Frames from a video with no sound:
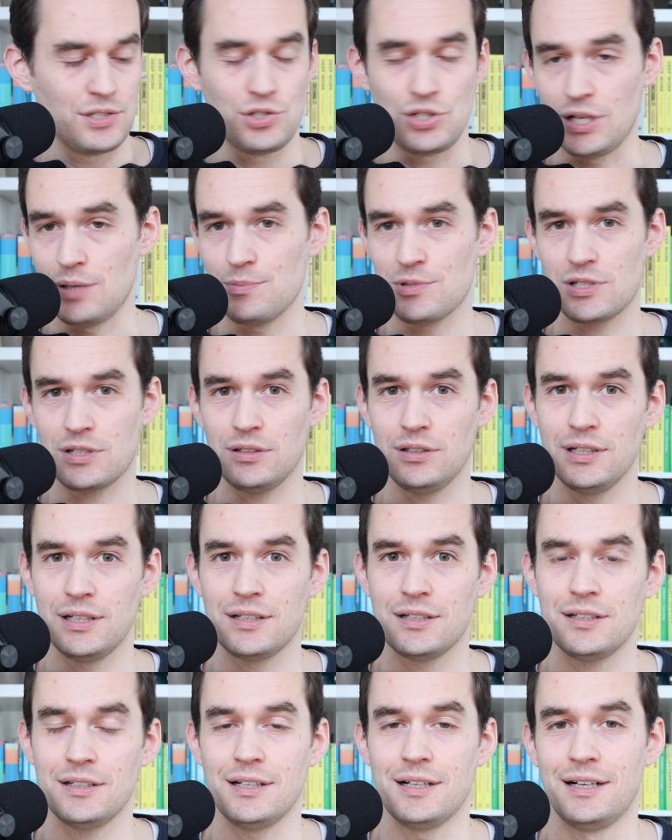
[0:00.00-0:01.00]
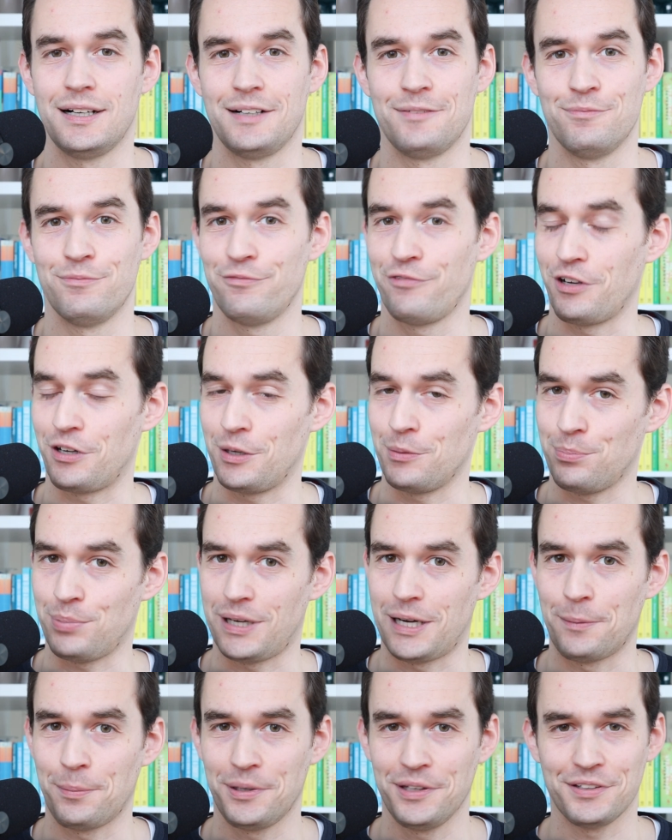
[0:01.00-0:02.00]
James Clear, very
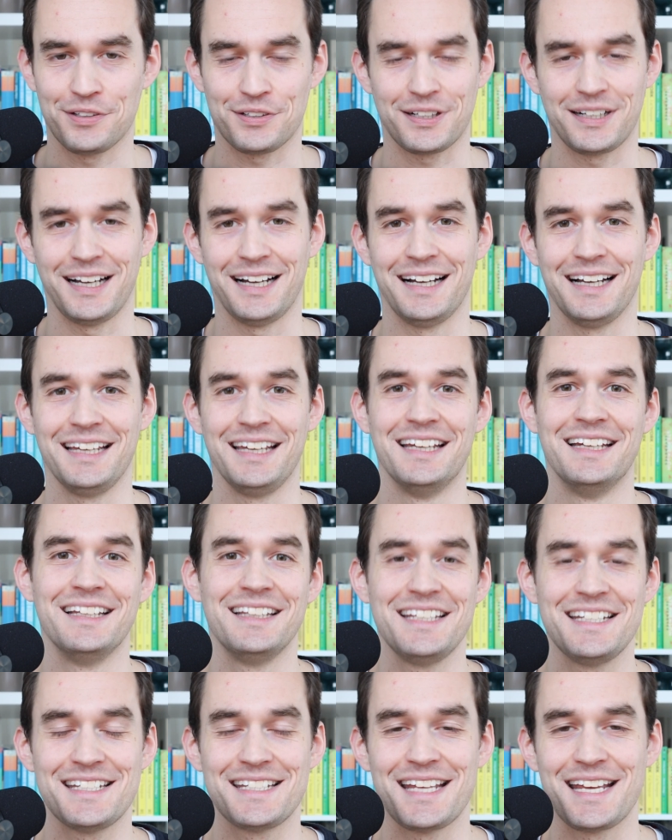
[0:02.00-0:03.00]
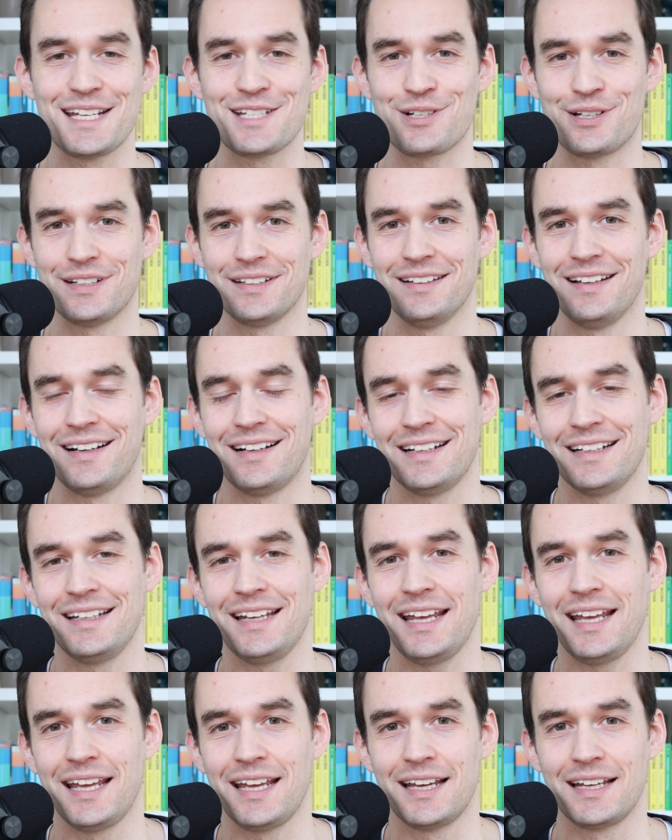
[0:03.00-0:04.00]
popular guy these days online,
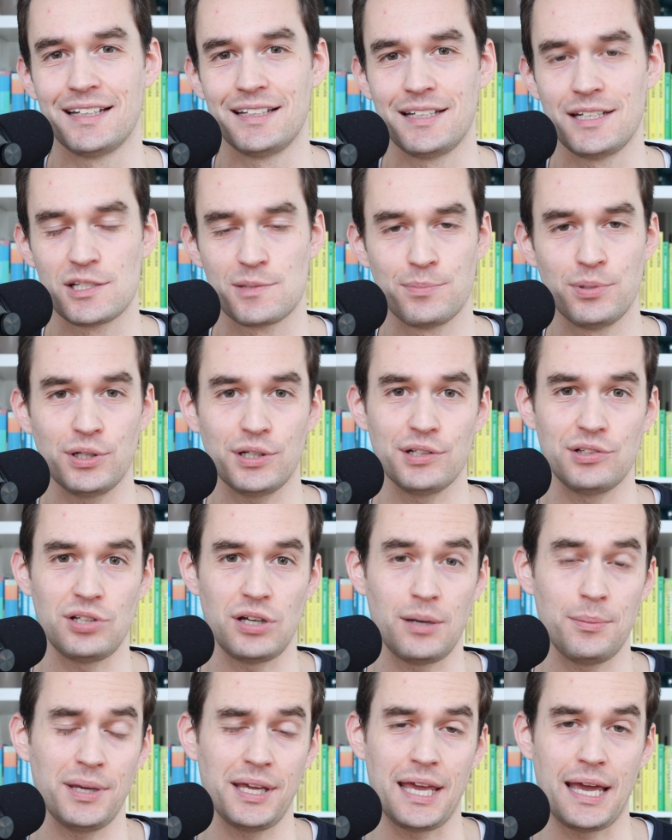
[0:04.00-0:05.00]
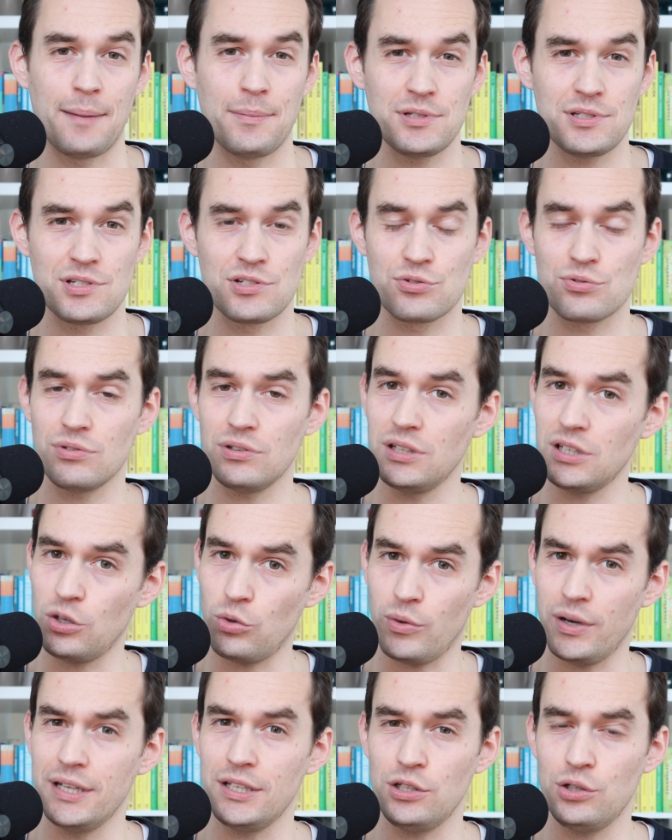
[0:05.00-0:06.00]
and his book Atomic Habits is really
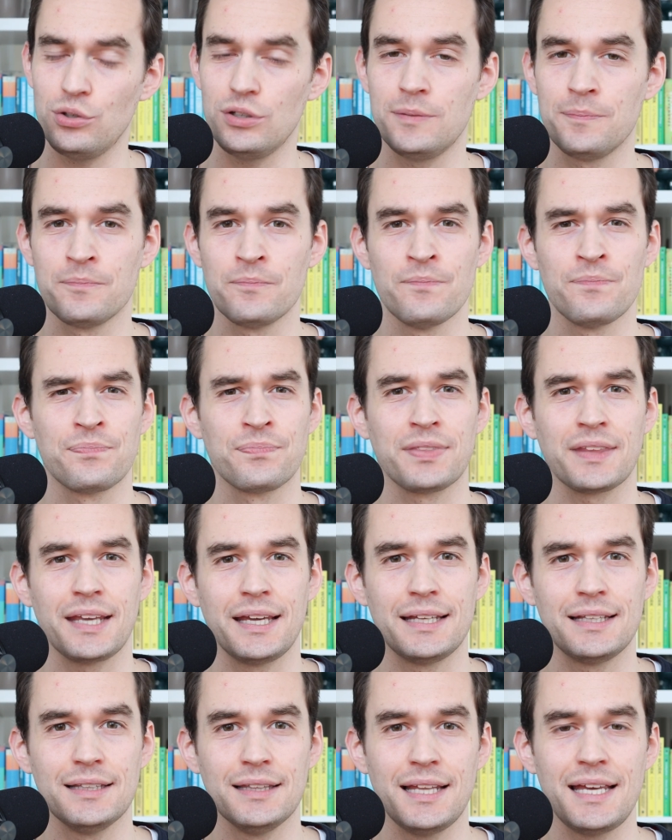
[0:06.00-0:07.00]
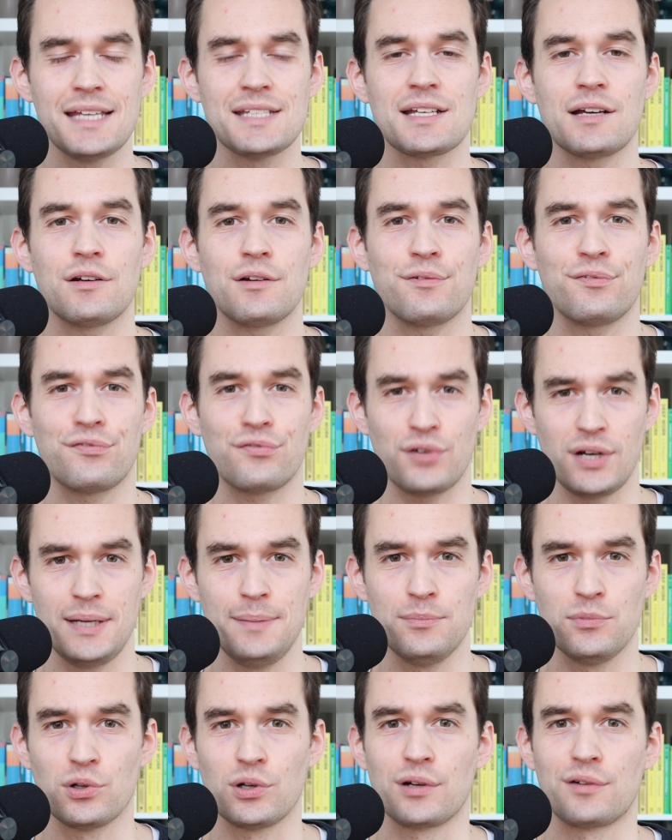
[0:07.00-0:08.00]
quite good. It lays out a
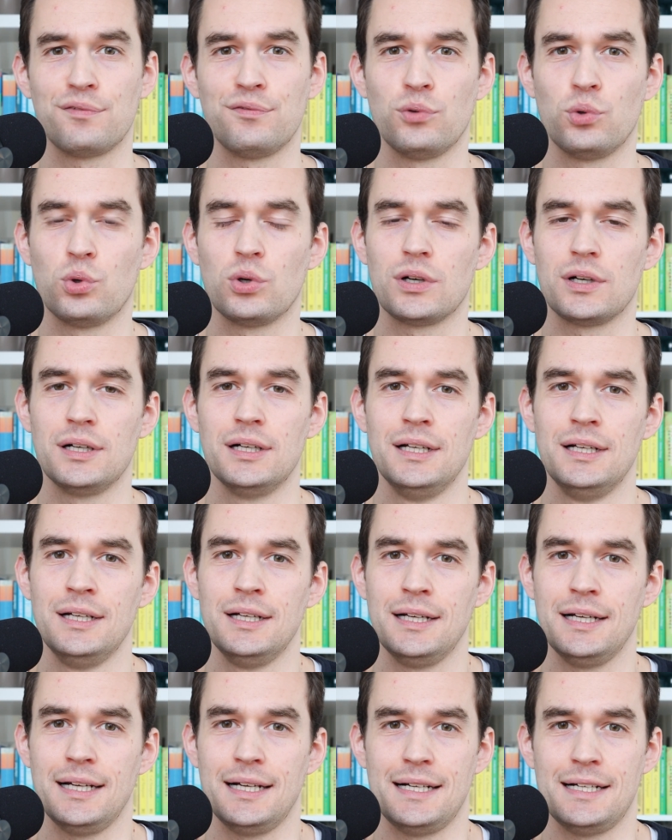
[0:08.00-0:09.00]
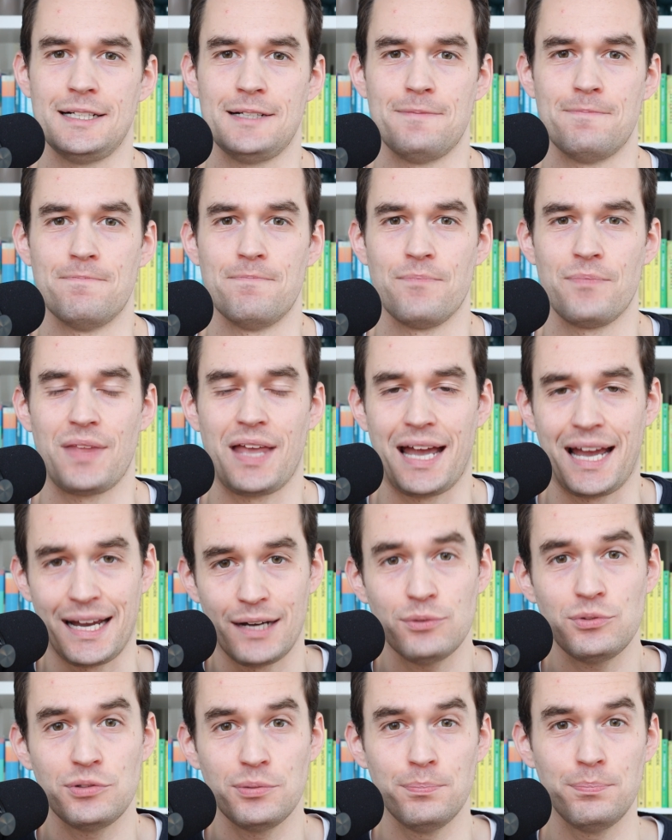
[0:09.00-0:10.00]
framework for
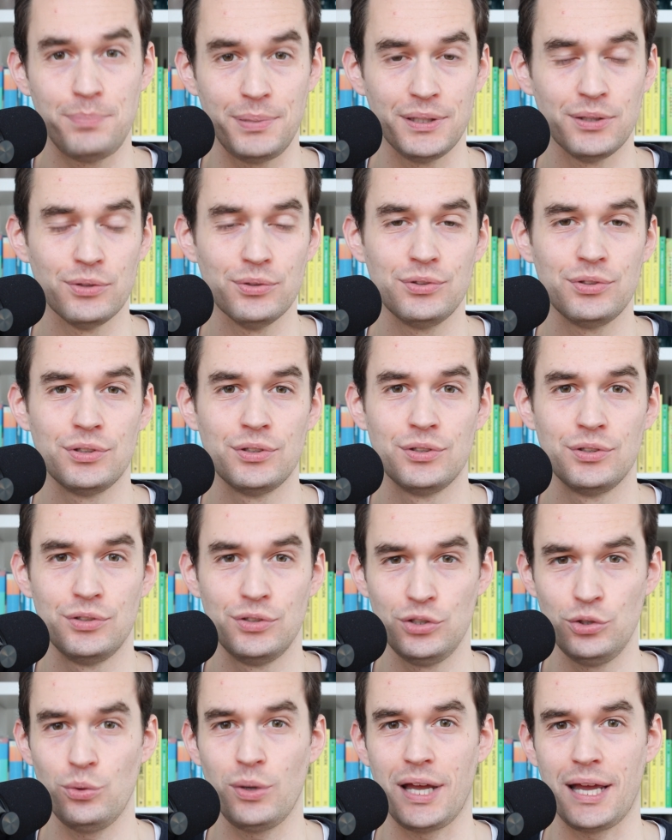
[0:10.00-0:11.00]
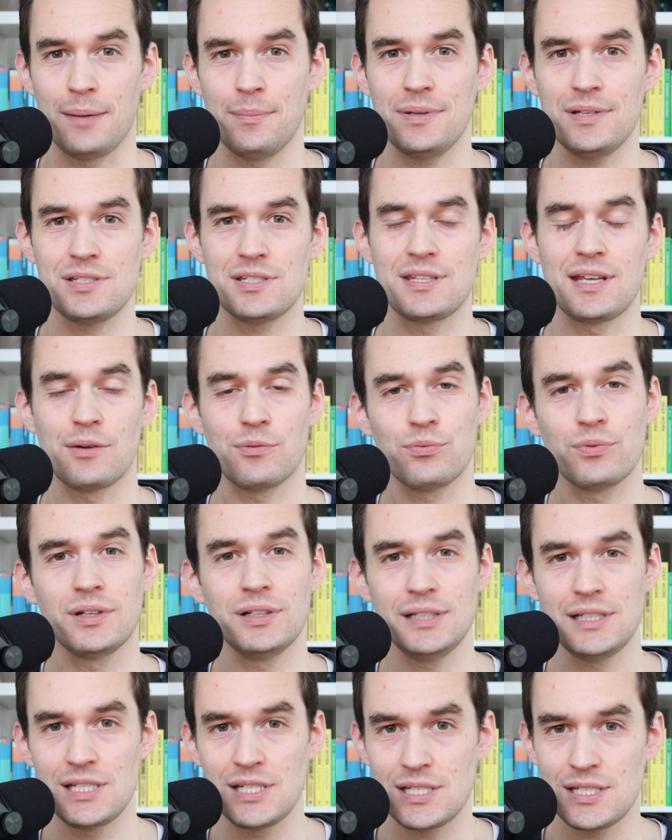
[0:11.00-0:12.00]
how to build new habits that
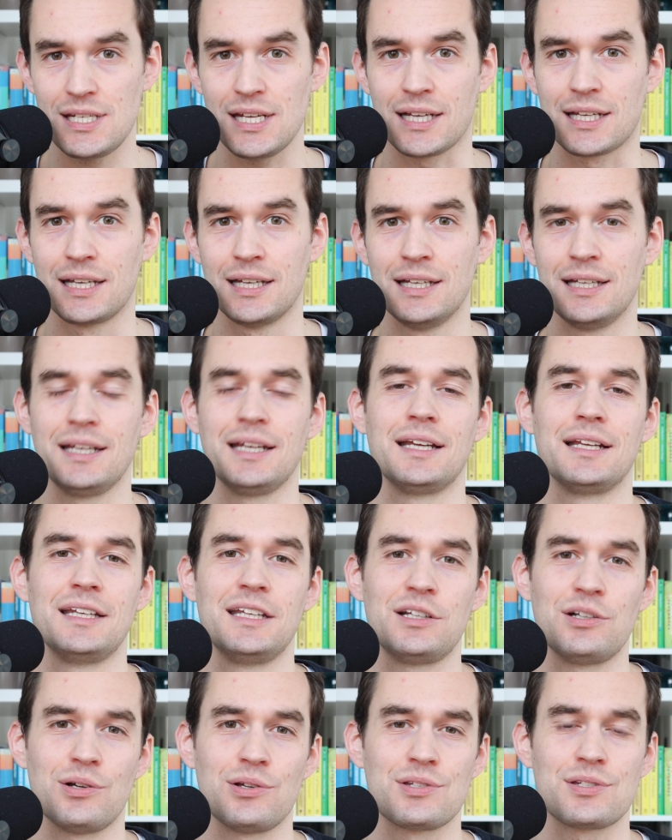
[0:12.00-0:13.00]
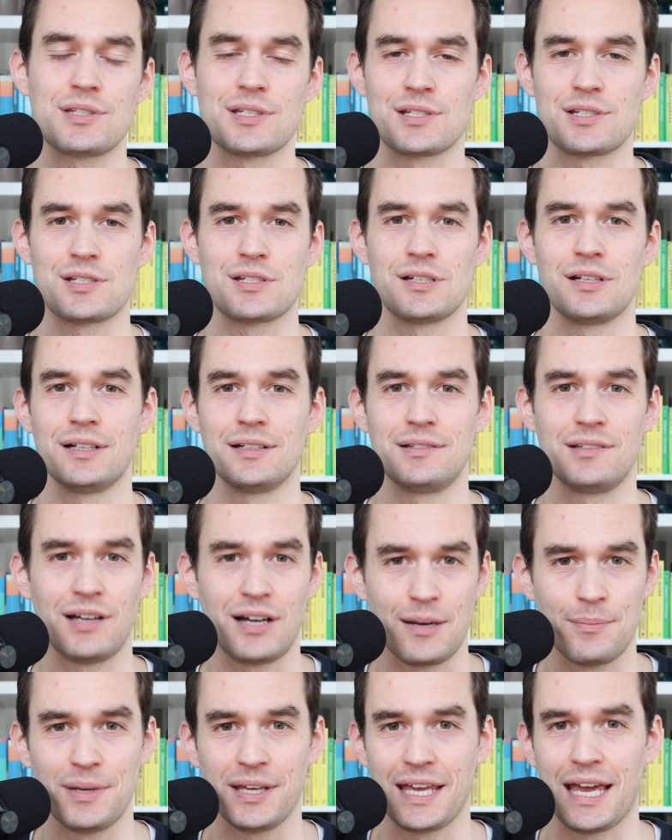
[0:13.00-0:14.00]
really stick, and he calls this
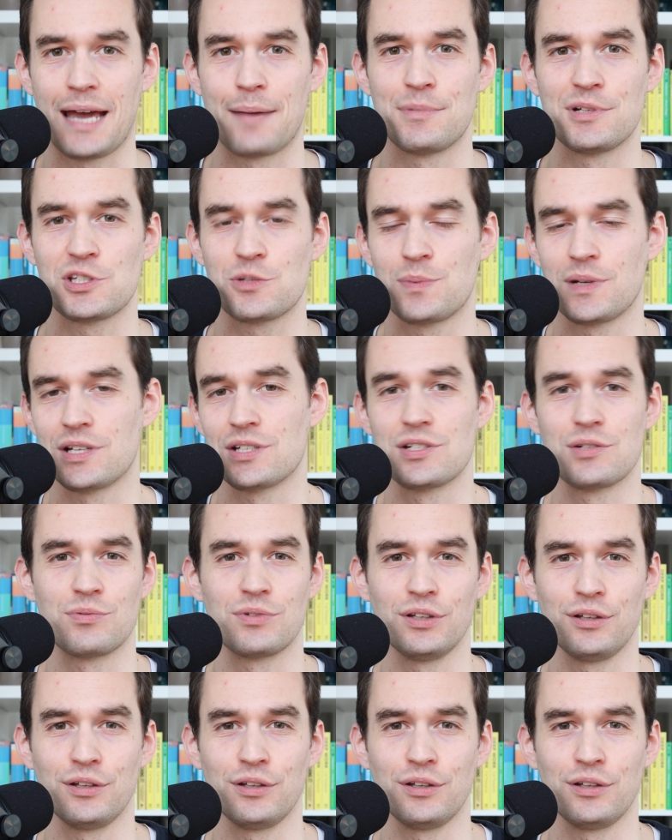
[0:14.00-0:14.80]
atomic habits because he